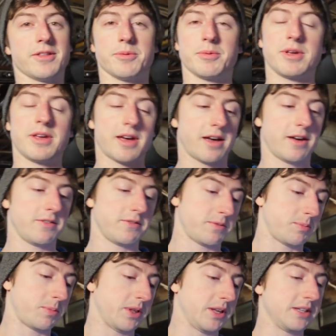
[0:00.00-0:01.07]
that we
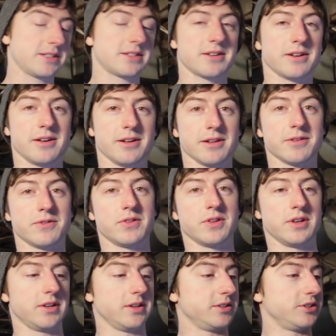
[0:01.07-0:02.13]
have placed all of
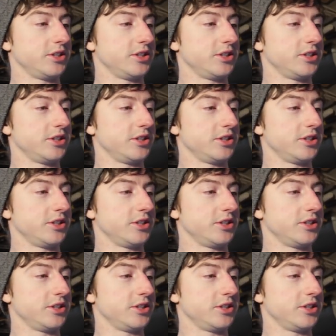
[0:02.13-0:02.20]
the